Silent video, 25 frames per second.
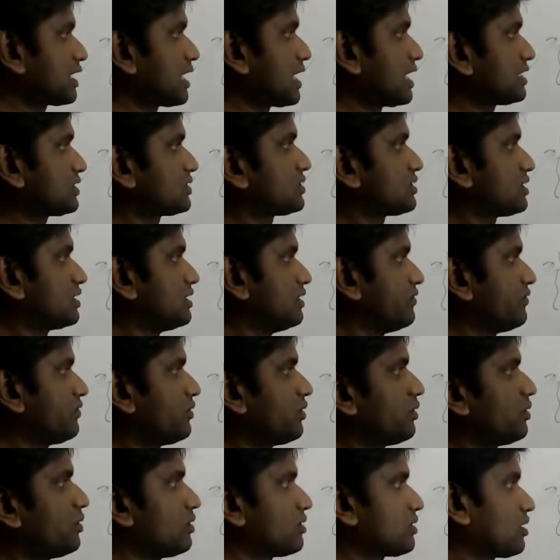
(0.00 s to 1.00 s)
cash
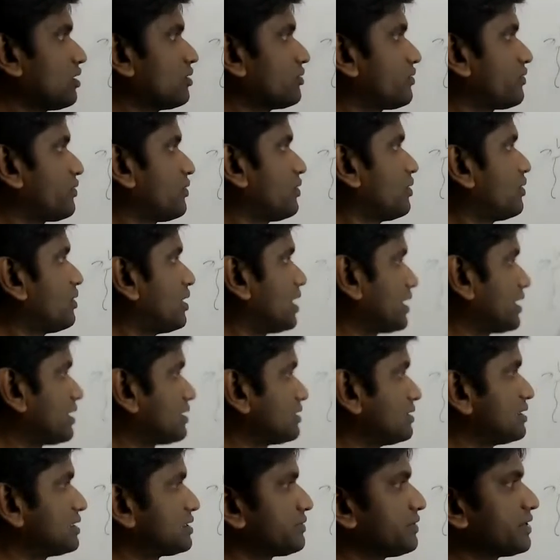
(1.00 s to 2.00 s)
inflow or outflow under
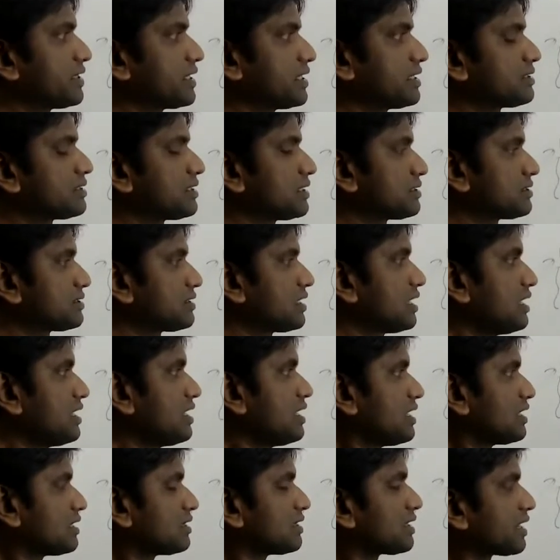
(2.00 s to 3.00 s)
these various heads.
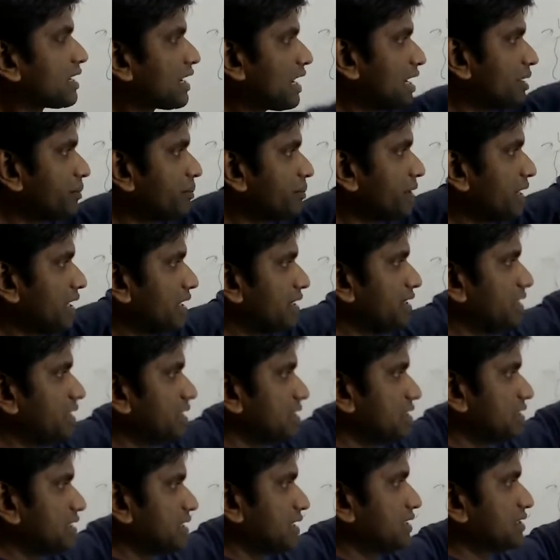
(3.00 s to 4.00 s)
There can't be any
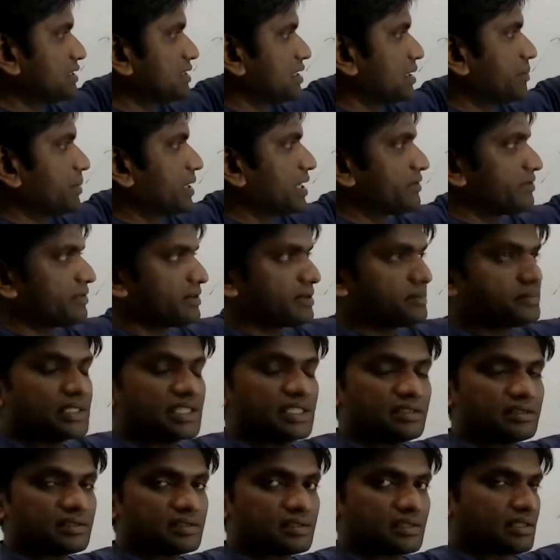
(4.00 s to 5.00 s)
other heads apart from
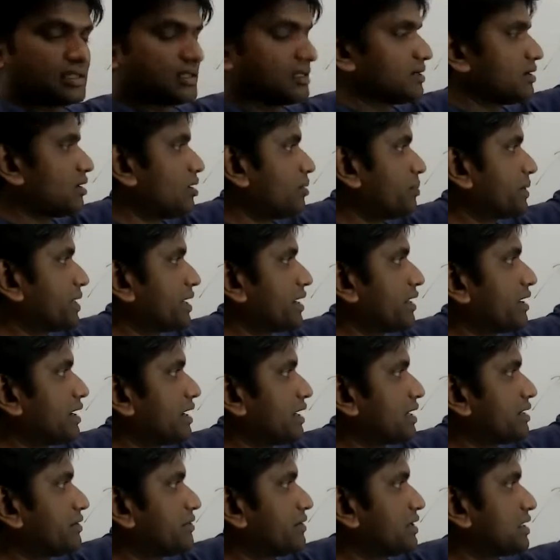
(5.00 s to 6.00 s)
these three. Operating
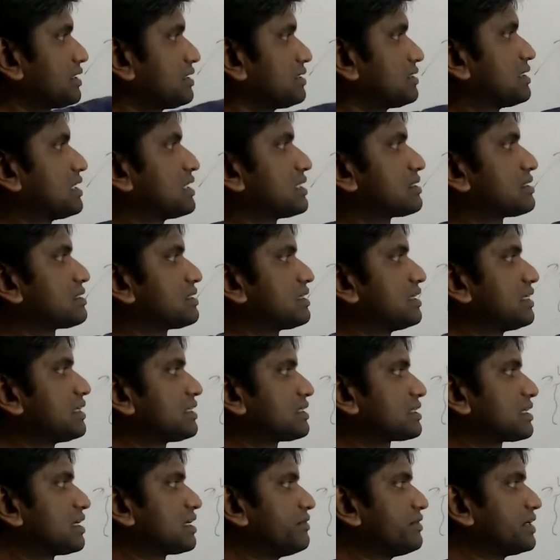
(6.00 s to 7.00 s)
activities, yes, it
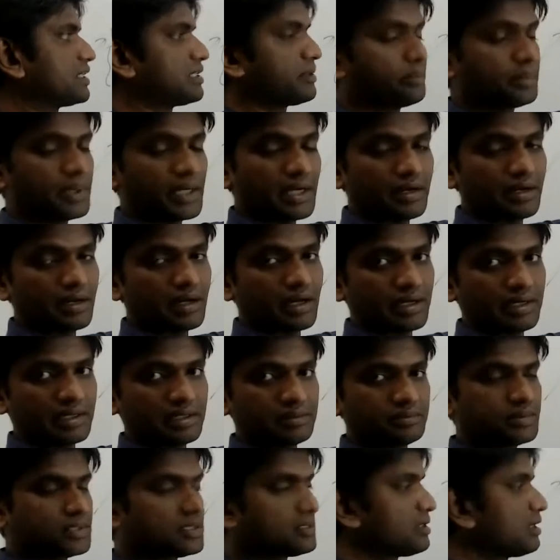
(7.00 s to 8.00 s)
has covered the P&L
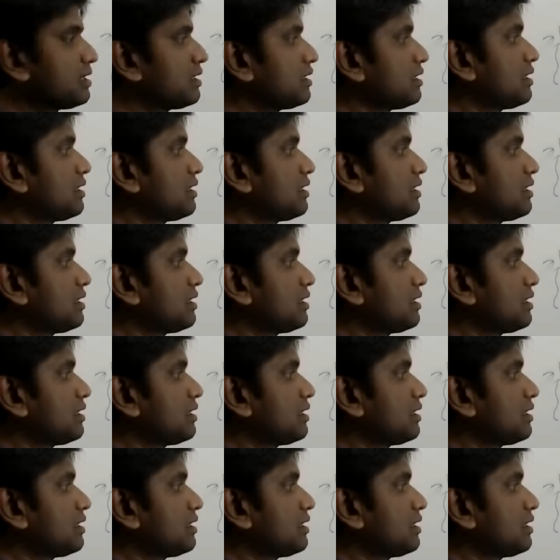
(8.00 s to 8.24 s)
items.